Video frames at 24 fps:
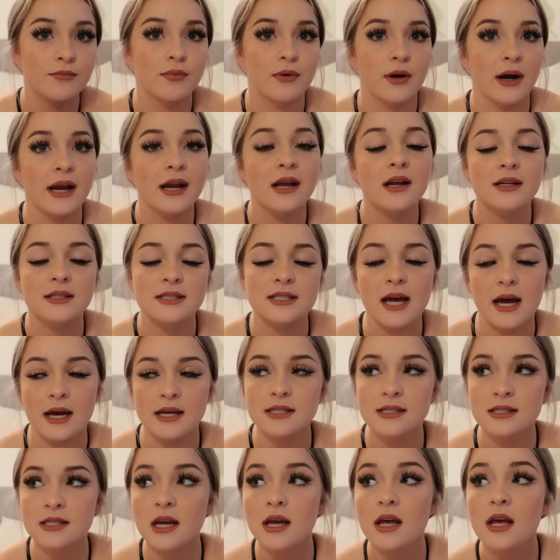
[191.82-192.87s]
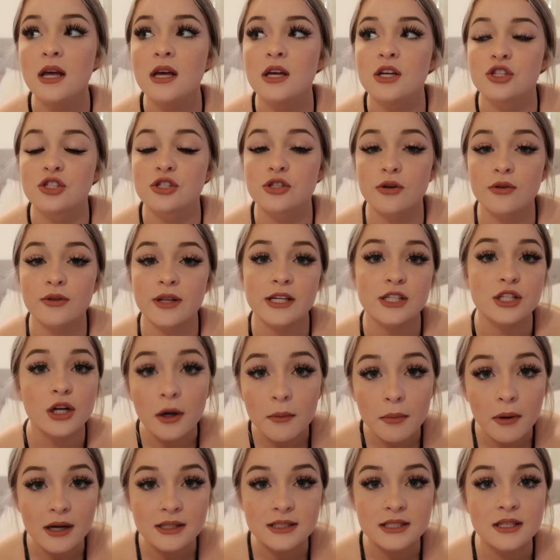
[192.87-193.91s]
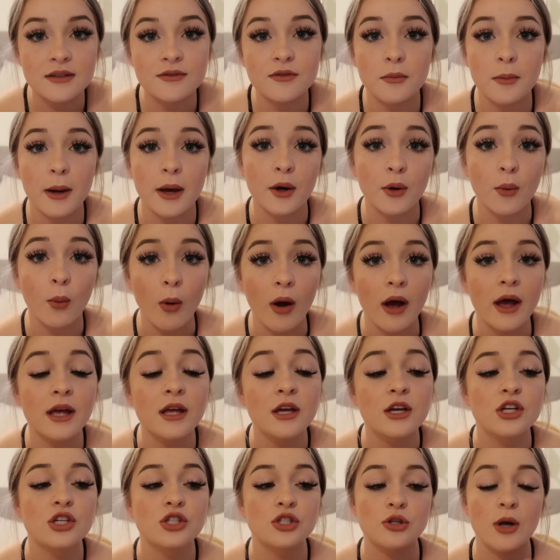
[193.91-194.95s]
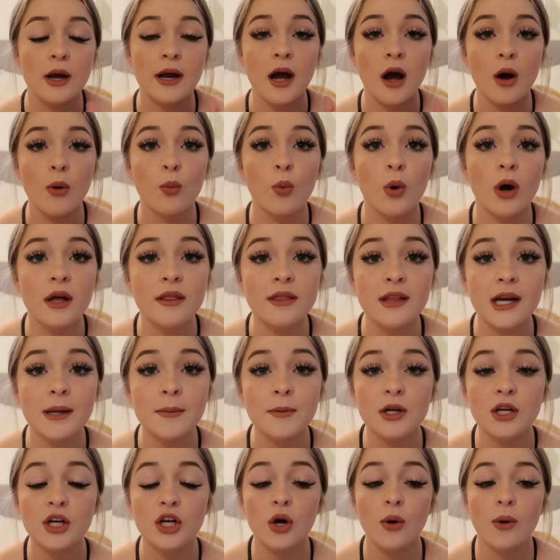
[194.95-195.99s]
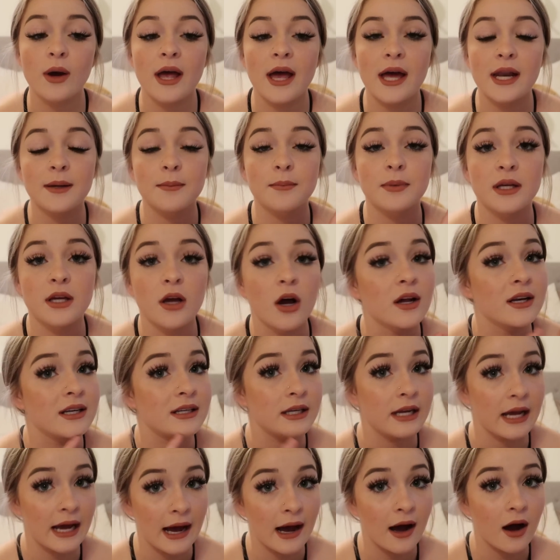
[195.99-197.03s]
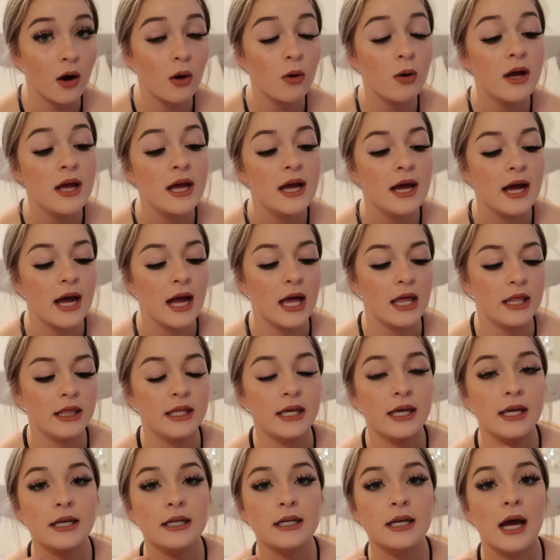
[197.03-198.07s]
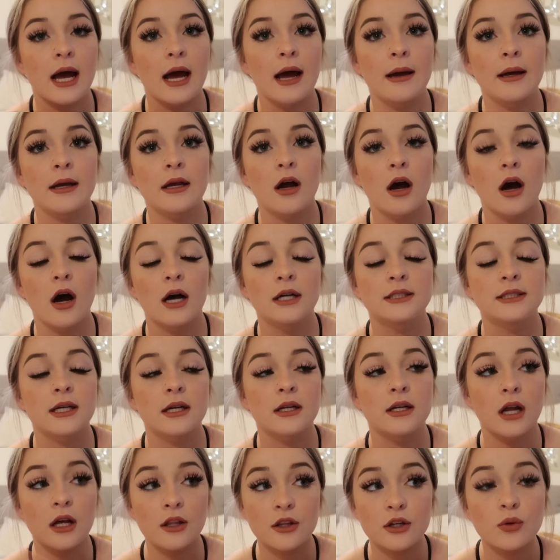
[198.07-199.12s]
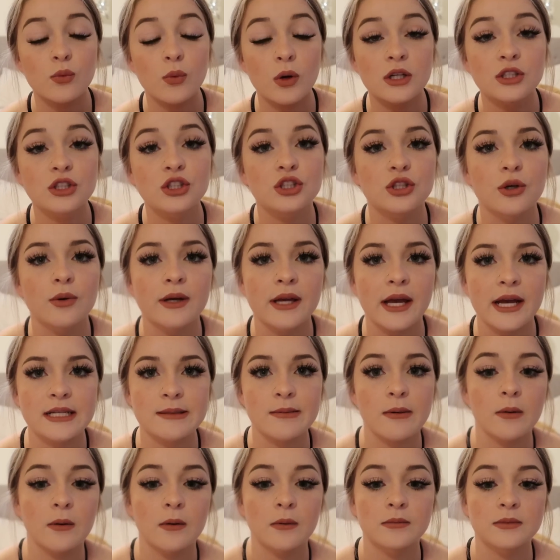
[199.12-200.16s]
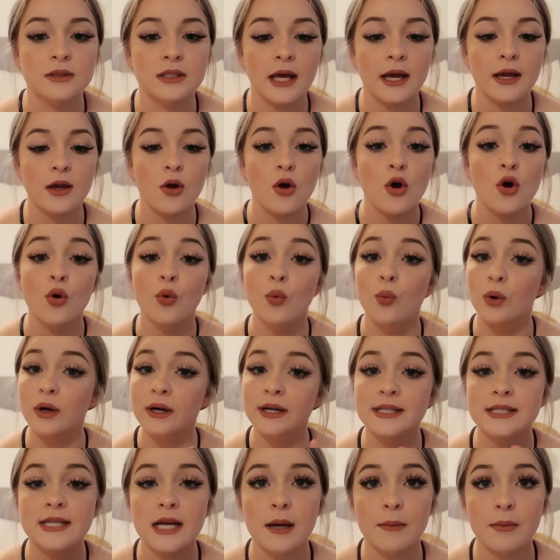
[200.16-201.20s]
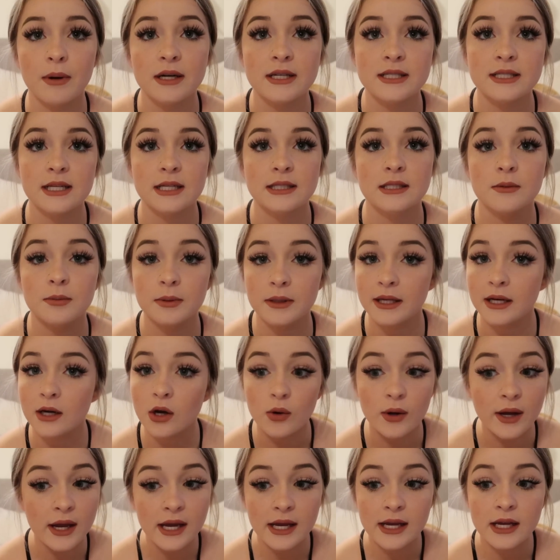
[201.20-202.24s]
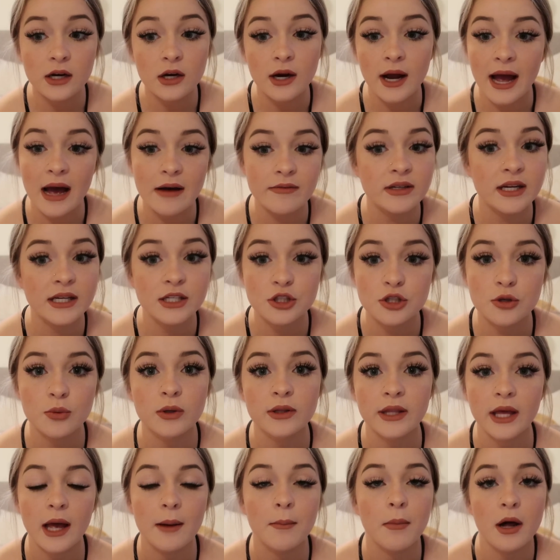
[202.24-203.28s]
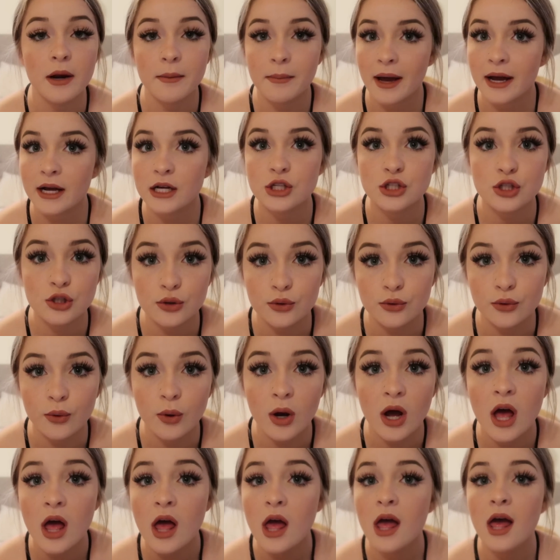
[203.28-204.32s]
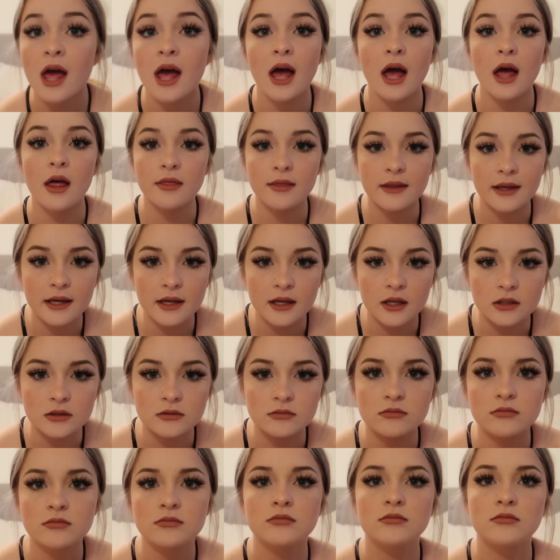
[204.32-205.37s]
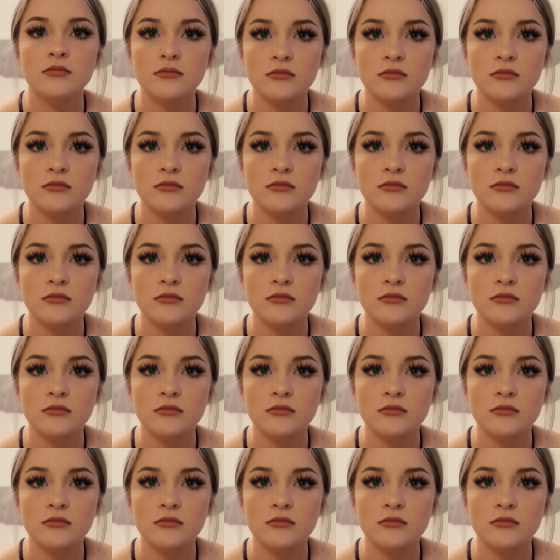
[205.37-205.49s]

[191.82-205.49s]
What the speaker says: prank tests, so they turn positive no matter what. So I got one that I'm gonna go ahead and pee on now, and then I got another one, so in case my mom's like, we're gonna take a pregnancy test, I'll be like, okay, here, I have an extra one, like I bought a pack of two, and then